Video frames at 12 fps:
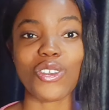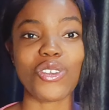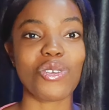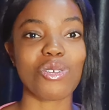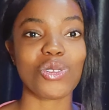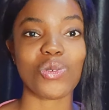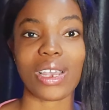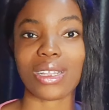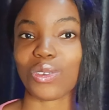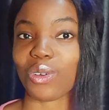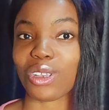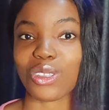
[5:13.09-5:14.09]
you use
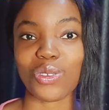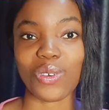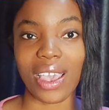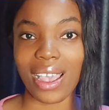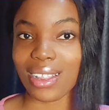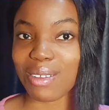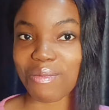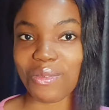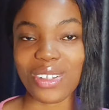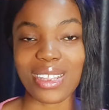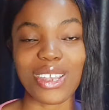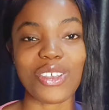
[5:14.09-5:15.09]
while talking to
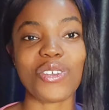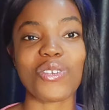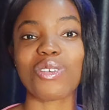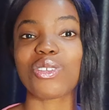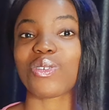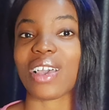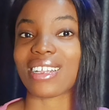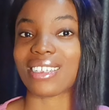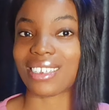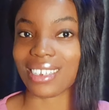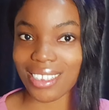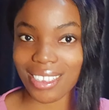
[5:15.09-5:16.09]
anybody, you use while
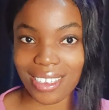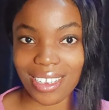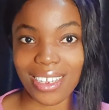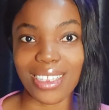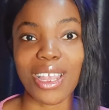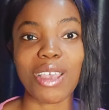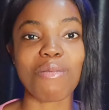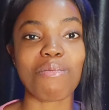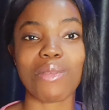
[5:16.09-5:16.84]
gisting.